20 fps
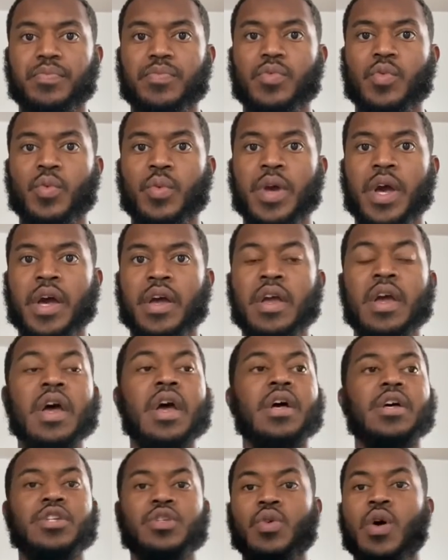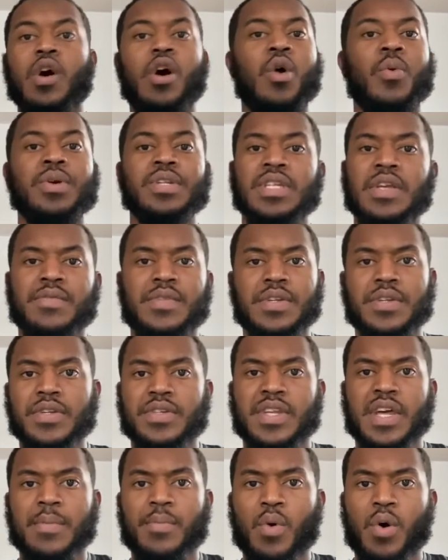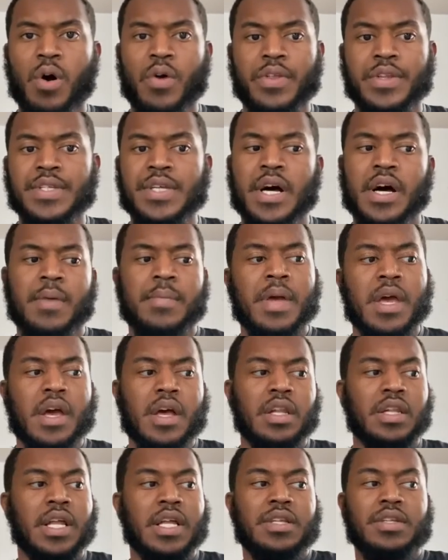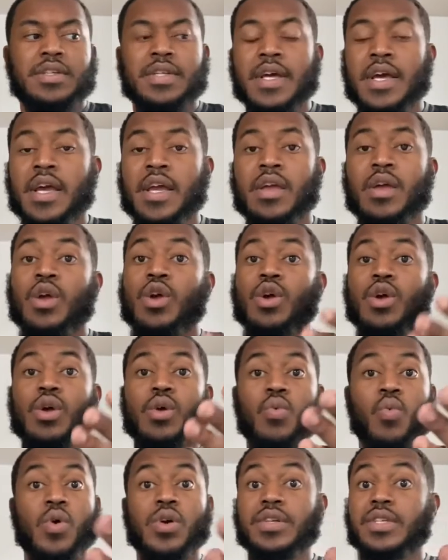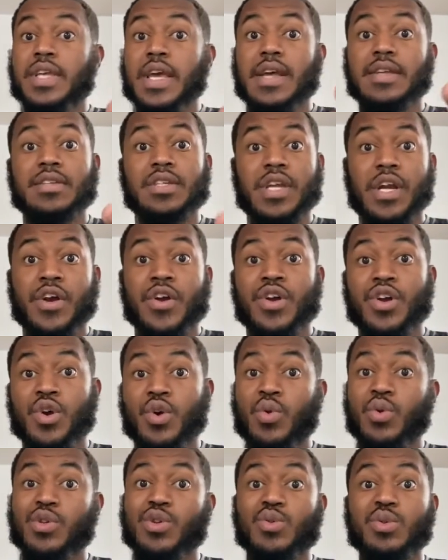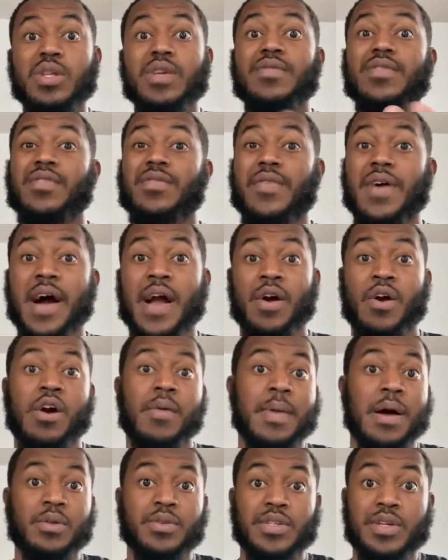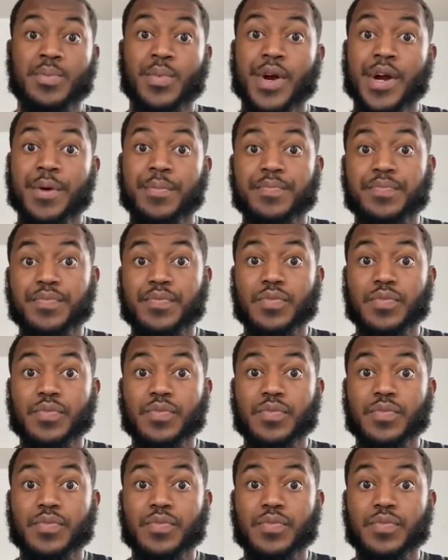Okay, so I always give this example all the time. Let's say, worst case scenario, you leave your firearm out somewhere.